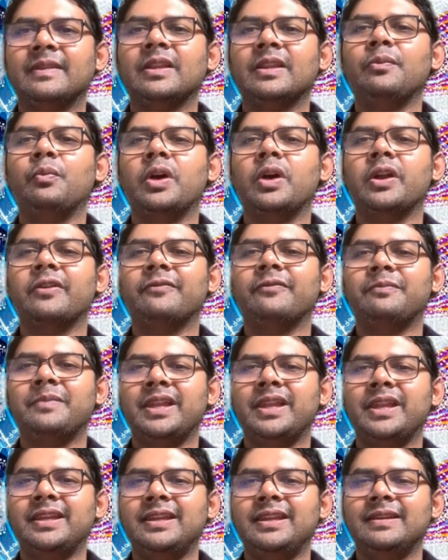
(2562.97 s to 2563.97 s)
One of
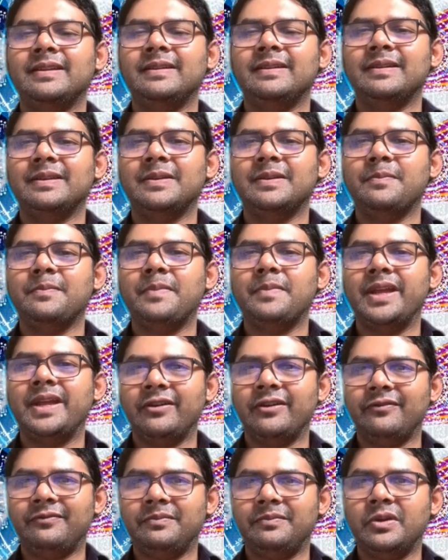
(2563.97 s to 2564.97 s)
many, many
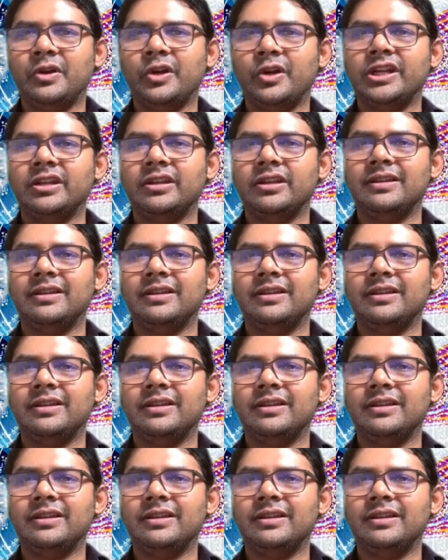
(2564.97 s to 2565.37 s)
of one.